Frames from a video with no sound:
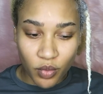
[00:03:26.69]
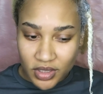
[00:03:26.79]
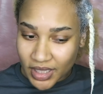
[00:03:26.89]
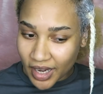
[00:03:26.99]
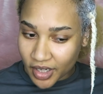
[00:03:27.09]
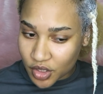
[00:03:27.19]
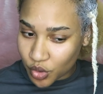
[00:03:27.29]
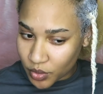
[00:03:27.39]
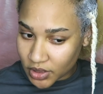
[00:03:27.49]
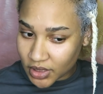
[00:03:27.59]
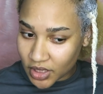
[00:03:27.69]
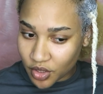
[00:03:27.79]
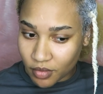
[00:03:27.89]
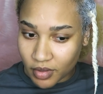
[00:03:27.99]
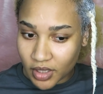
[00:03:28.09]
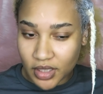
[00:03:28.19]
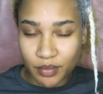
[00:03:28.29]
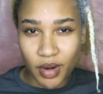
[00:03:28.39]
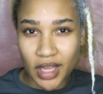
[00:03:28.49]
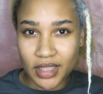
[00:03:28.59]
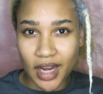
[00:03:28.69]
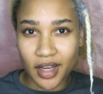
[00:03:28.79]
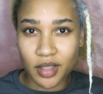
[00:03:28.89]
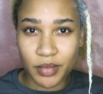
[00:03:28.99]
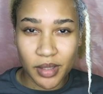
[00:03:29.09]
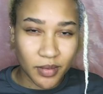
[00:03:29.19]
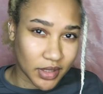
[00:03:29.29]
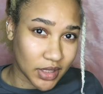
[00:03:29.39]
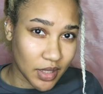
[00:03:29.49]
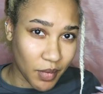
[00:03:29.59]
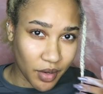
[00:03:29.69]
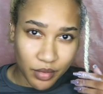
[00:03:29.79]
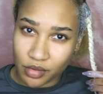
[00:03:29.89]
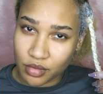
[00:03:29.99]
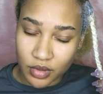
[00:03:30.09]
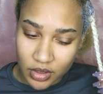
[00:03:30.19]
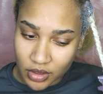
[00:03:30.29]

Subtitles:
Once I untwist it, you're really probably not going to be able to see my roots.